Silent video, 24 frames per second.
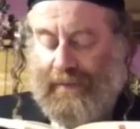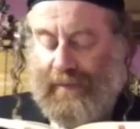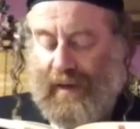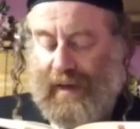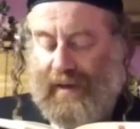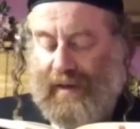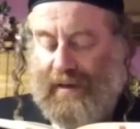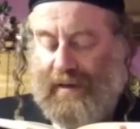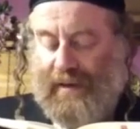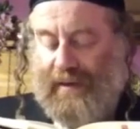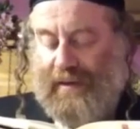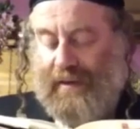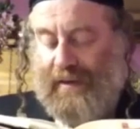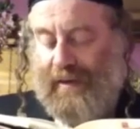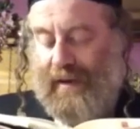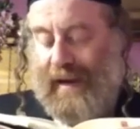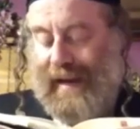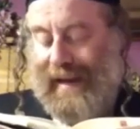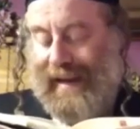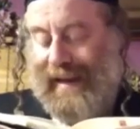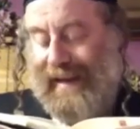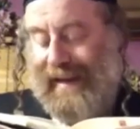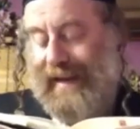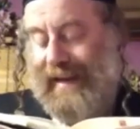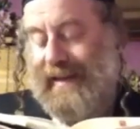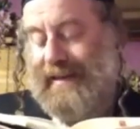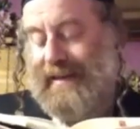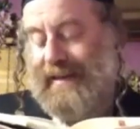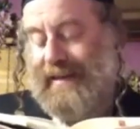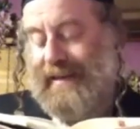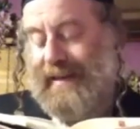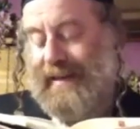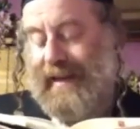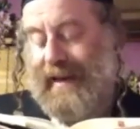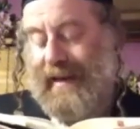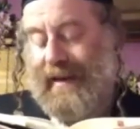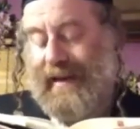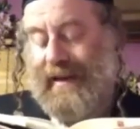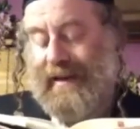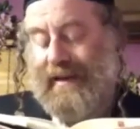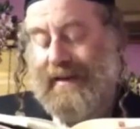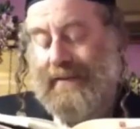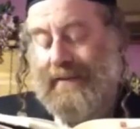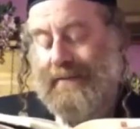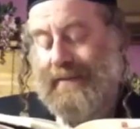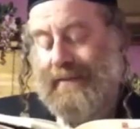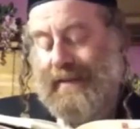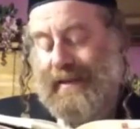right? So at least
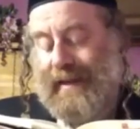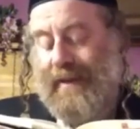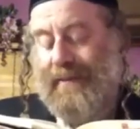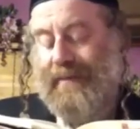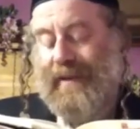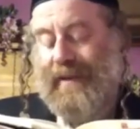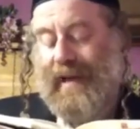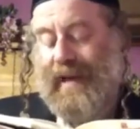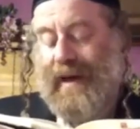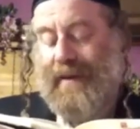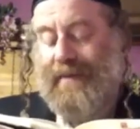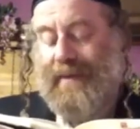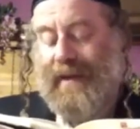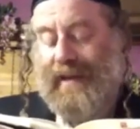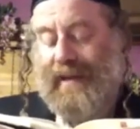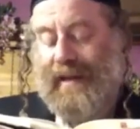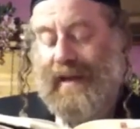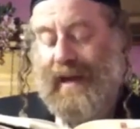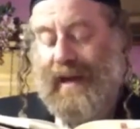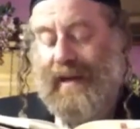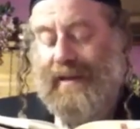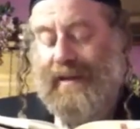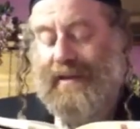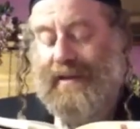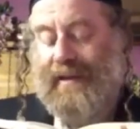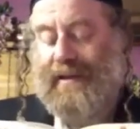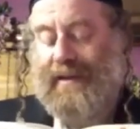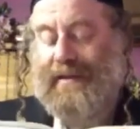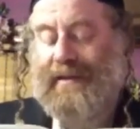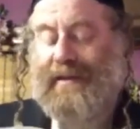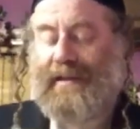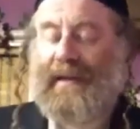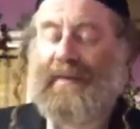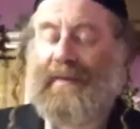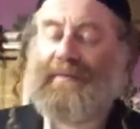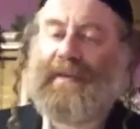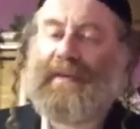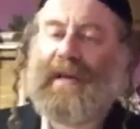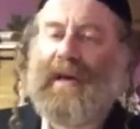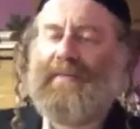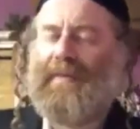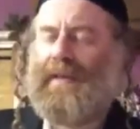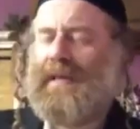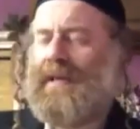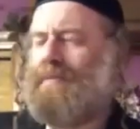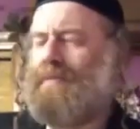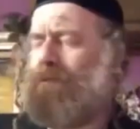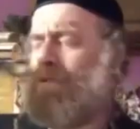uh, sometime and
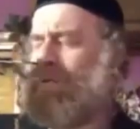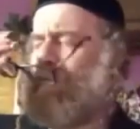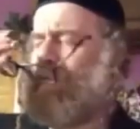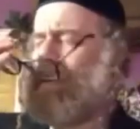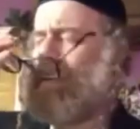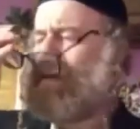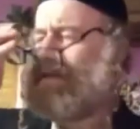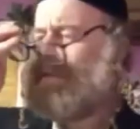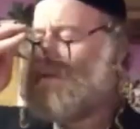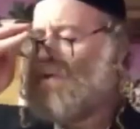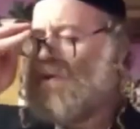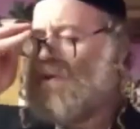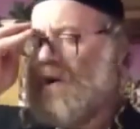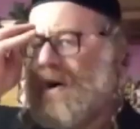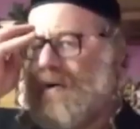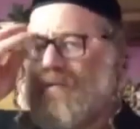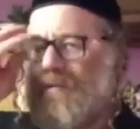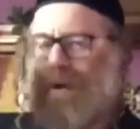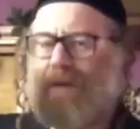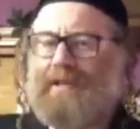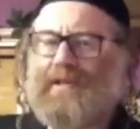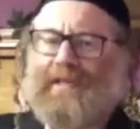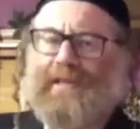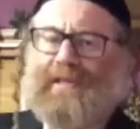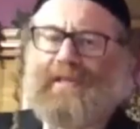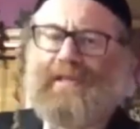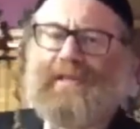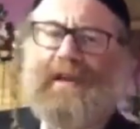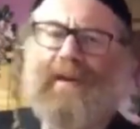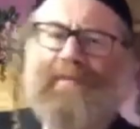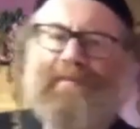sometime in the morning. So how much is